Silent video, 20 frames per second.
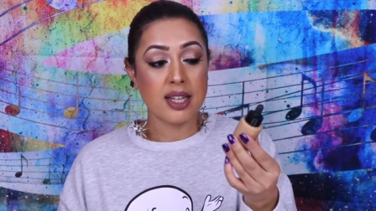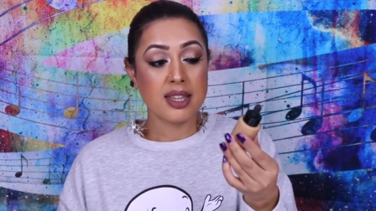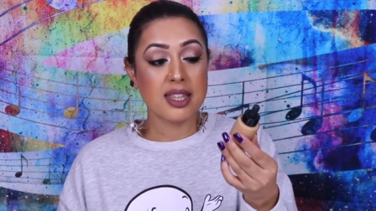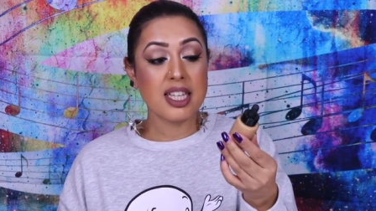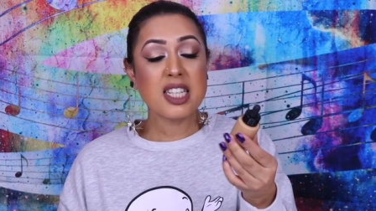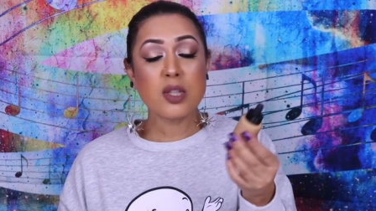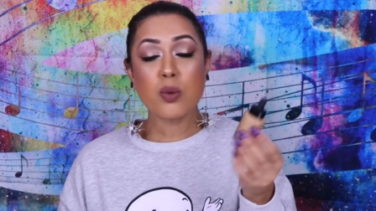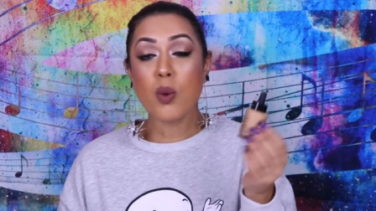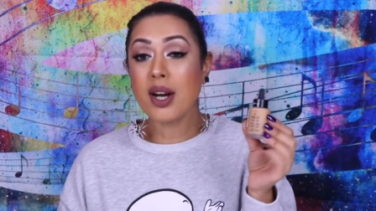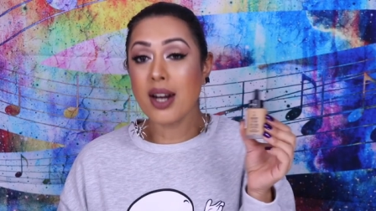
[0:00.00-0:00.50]

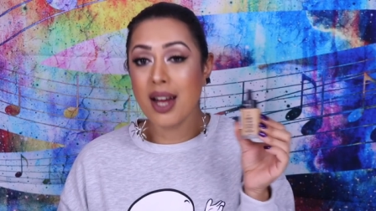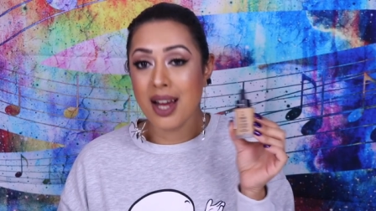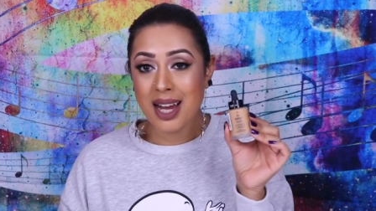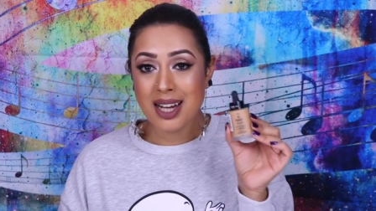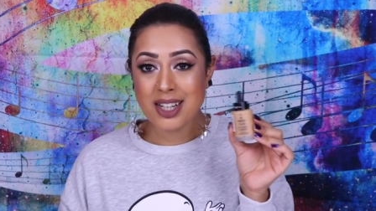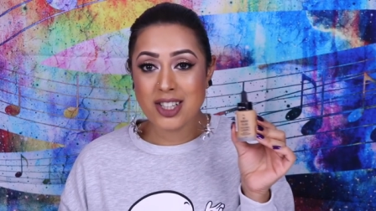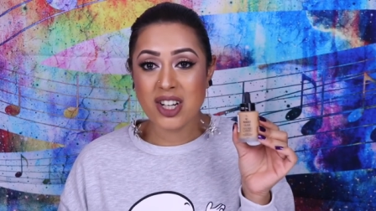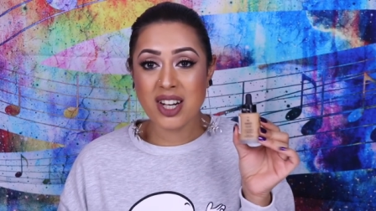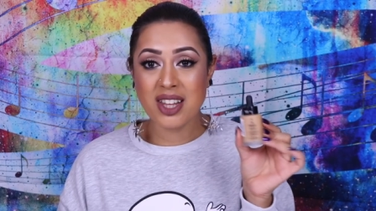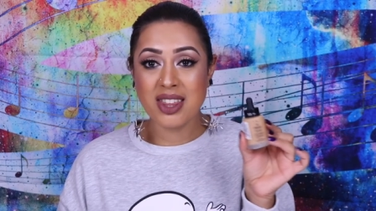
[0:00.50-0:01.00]
This one I
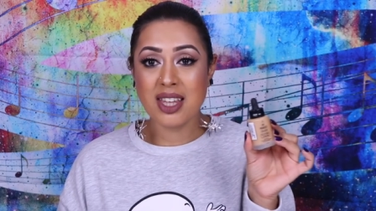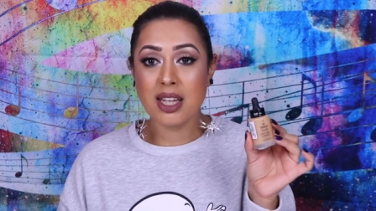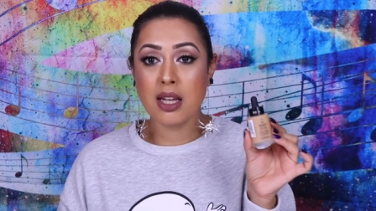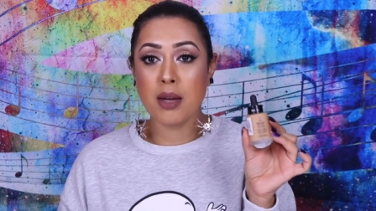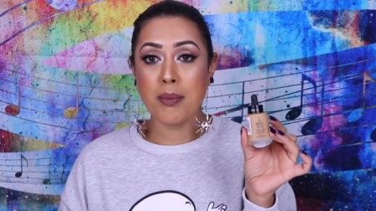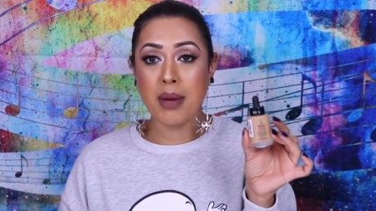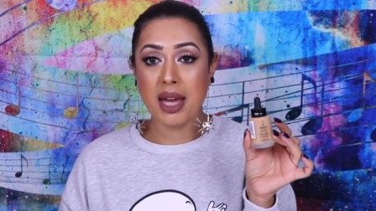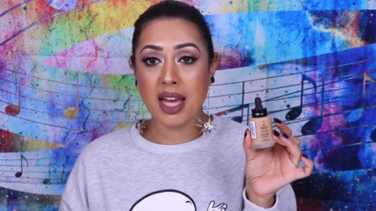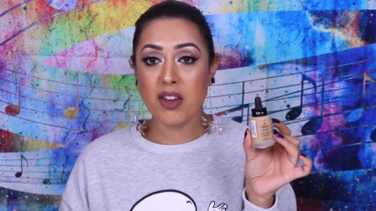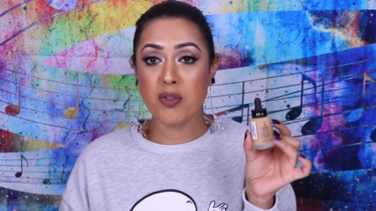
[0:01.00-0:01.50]
actually think
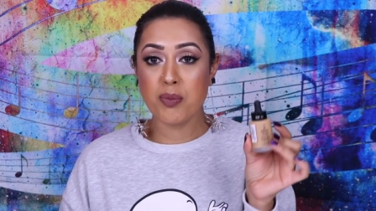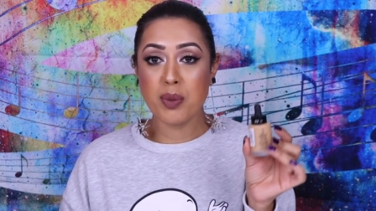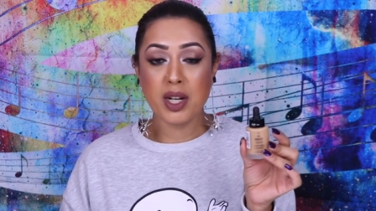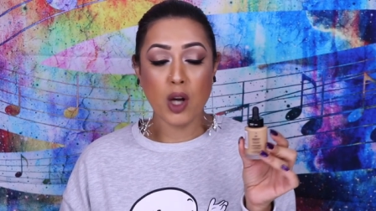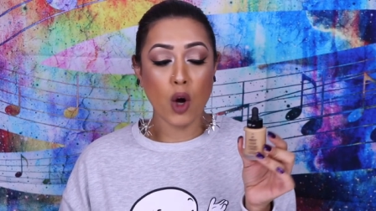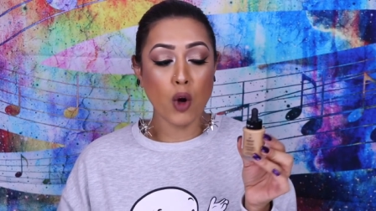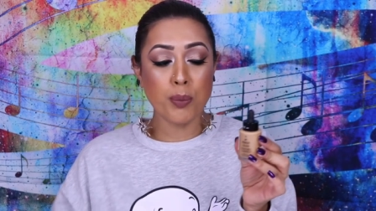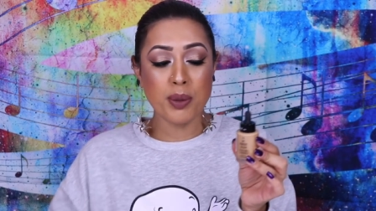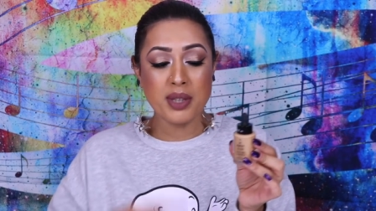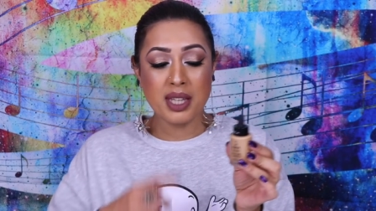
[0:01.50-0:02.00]
may have been
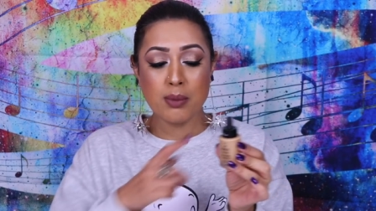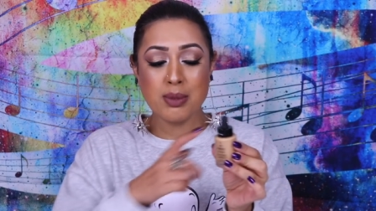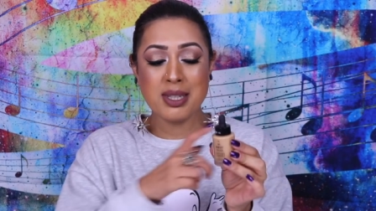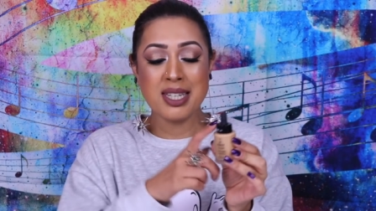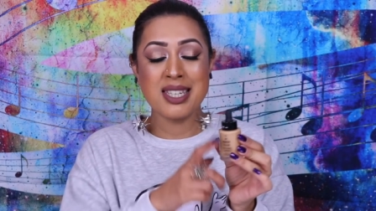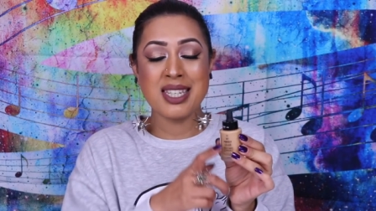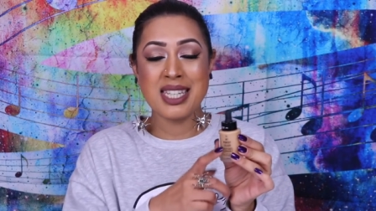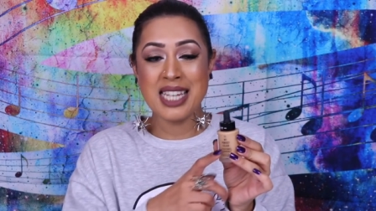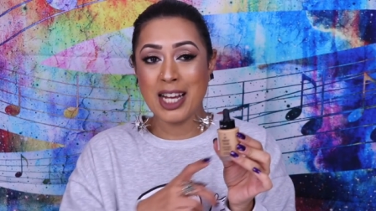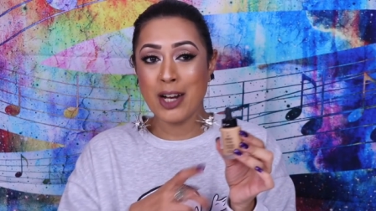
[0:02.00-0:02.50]
opened. There was
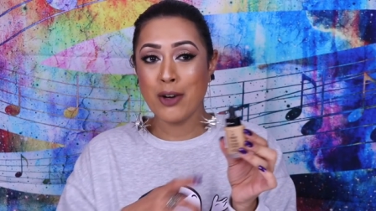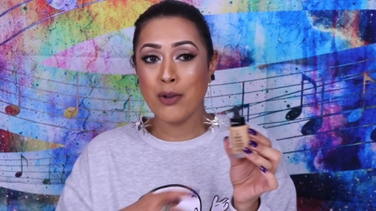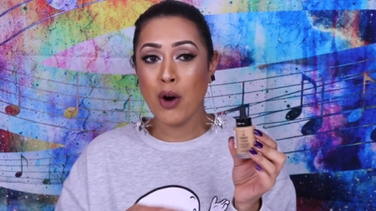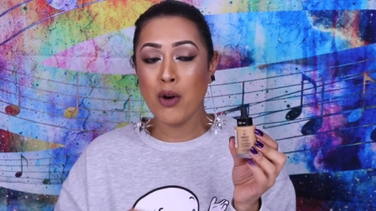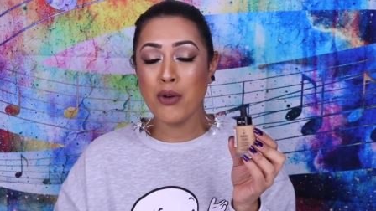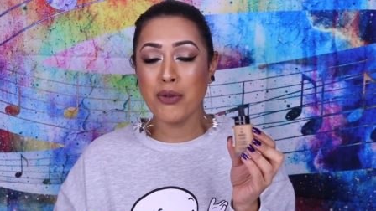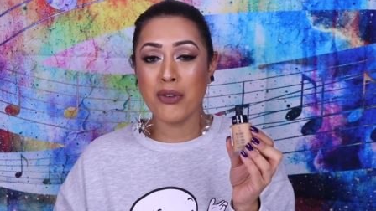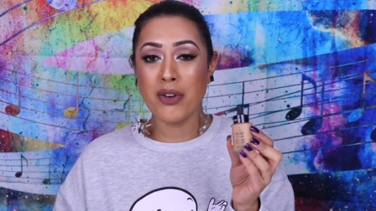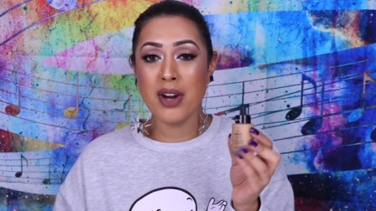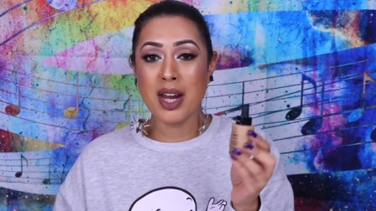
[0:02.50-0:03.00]
a sticker
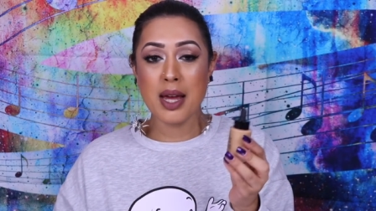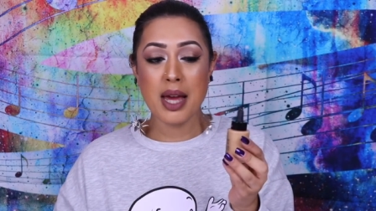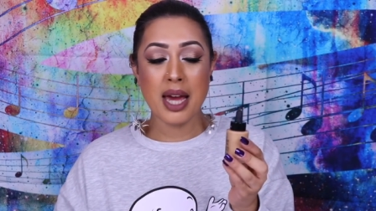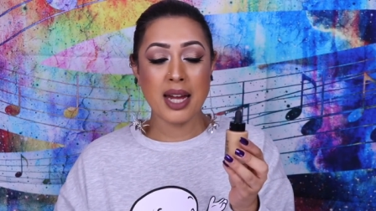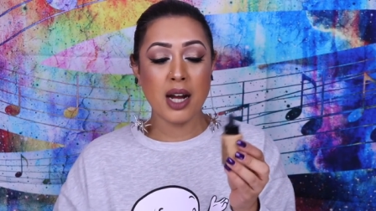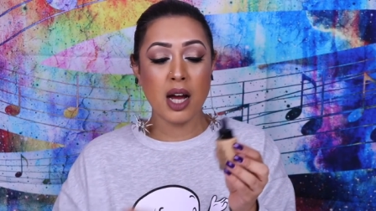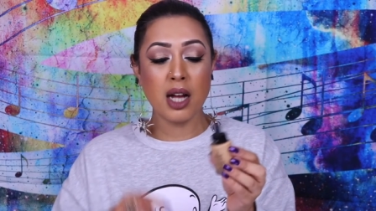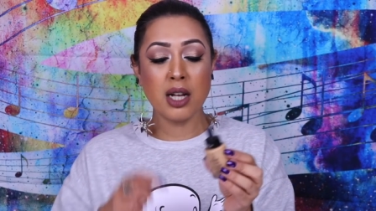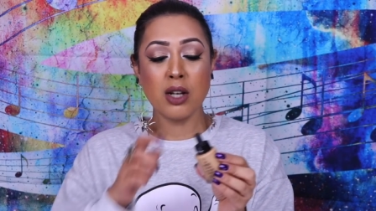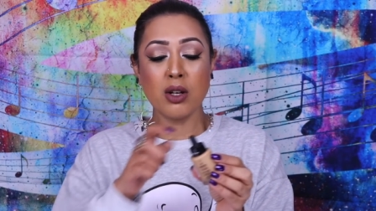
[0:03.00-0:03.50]
over it
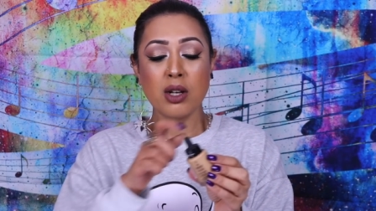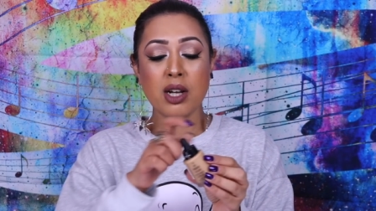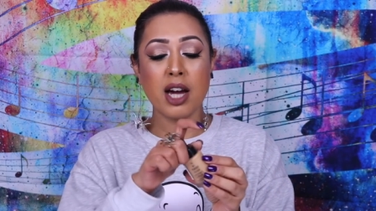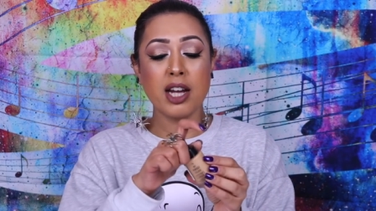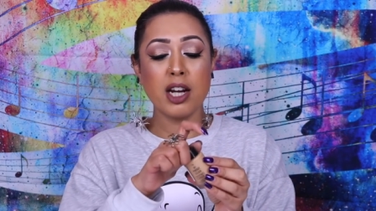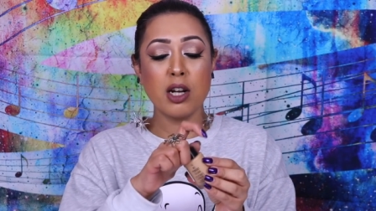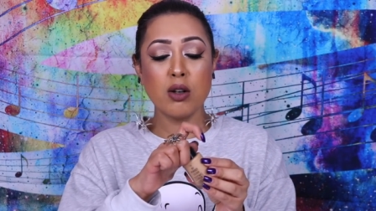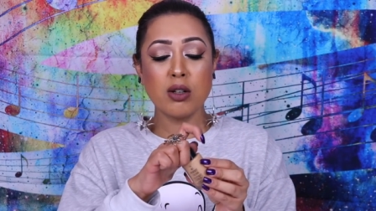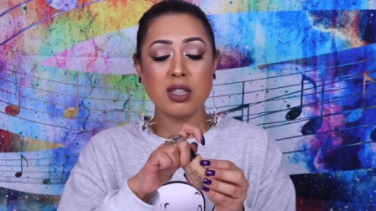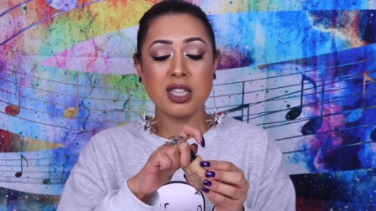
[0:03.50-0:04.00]
and I look,
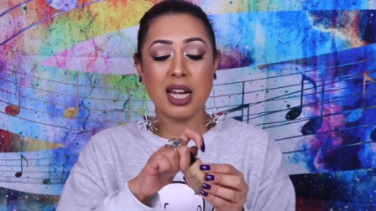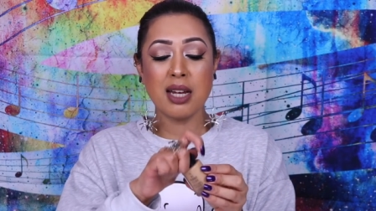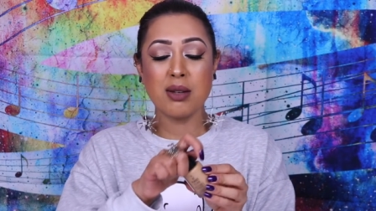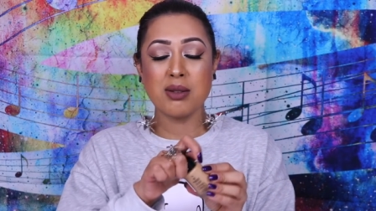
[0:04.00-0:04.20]
kind of looked at it.